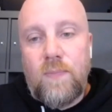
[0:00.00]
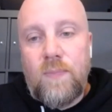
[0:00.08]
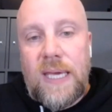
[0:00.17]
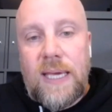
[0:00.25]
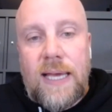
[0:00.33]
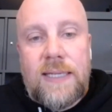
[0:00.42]

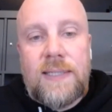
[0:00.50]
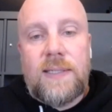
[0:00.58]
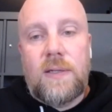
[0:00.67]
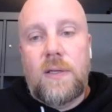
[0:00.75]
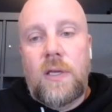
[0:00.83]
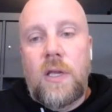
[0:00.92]

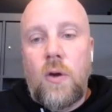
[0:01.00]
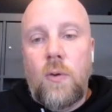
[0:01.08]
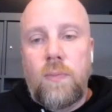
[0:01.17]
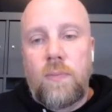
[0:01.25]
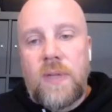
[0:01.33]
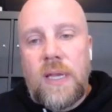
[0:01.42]
because
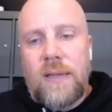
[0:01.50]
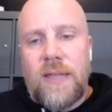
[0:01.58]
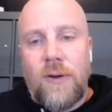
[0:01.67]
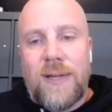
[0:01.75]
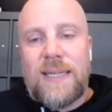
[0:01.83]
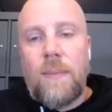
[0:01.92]

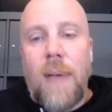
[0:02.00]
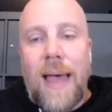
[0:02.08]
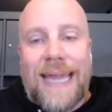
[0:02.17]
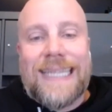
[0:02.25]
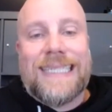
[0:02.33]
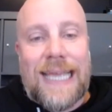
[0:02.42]
there is a
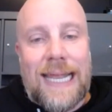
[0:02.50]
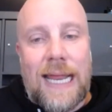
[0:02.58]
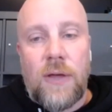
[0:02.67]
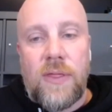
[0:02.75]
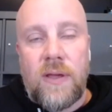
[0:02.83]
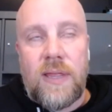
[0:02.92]
mindset
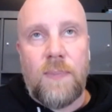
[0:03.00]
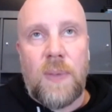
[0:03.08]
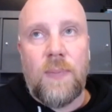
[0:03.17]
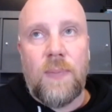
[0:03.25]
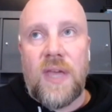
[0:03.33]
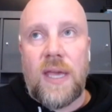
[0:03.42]
out there that
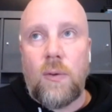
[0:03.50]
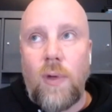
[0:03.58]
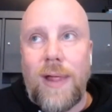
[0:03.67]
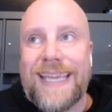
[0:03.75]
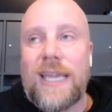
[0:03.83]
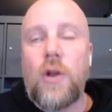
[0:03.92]
people think,
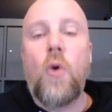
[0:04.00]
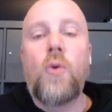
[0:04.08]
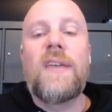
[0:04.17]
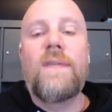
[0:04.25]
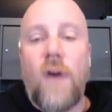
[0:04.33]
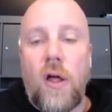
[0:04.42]
well, I can
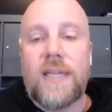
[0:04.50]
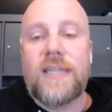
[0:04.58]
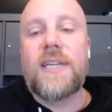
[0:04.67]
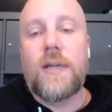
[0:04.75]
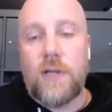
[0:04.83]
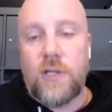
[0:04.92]
only
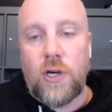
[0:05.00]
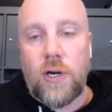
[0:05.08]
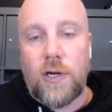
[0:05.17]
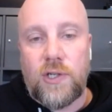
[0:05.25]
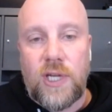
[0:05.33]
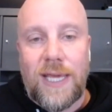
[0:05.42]
volunteer at
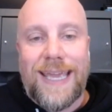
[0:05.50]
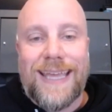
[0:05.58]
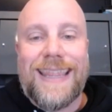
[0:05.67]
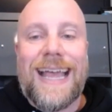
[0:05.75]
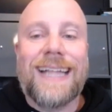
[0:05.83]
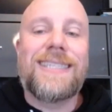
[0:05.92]
church.
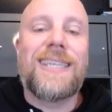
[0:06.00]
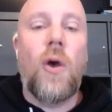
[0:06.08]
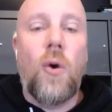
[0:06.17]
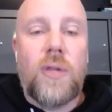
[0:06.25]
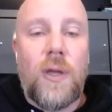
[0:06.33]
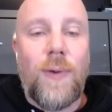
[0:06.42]
That's the
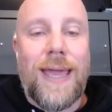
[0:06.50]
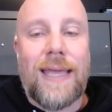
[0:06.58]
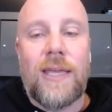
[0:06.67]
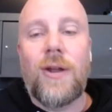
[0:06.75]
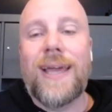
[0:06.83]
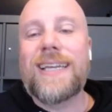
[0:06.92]
only way,
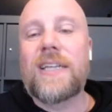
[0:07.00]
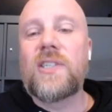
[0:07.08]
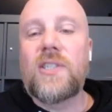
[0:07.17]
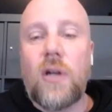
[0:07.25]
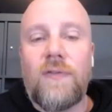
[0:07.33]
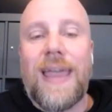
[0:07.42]
I can
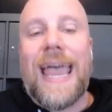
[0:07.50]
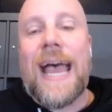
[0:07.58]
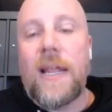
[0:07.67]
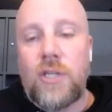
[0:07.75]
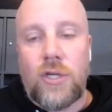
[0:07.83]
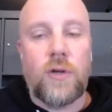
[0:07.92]
serve
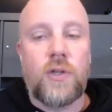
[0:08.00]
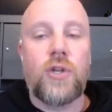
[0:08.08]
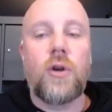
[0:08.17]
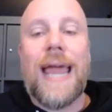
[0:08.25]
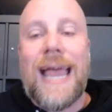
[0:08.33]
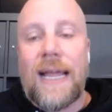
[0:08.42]
at church
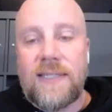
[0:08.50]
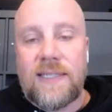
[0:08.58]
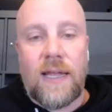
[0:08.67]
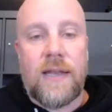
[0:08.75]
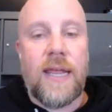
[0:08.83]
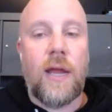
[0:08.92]
or at
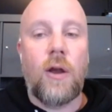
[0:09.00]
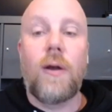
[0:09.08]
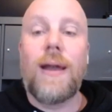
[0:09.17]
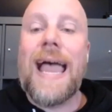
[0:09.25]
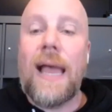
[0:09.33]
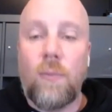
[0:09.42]
Sunday
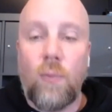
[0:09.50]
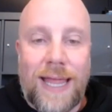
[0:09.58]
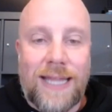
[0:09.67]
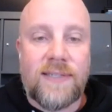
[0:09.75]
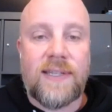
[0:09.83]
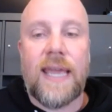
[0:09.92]
or at
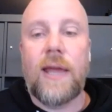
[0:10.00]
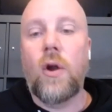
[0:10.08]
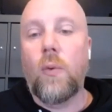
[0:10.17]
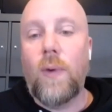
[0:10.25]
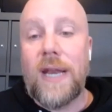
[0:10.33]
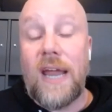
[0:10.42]
Wednesday
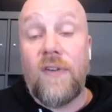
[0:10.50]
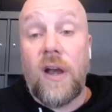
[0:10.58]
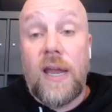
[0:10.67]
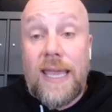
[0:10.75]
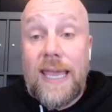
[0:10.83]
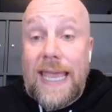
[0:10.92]
or whatever.
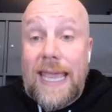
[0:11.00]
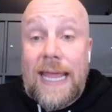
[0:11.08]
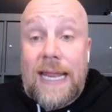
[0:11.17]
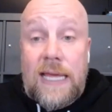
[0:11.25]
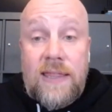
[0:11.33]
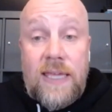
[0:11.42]

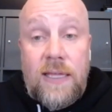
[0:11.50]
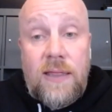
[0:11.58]
And I think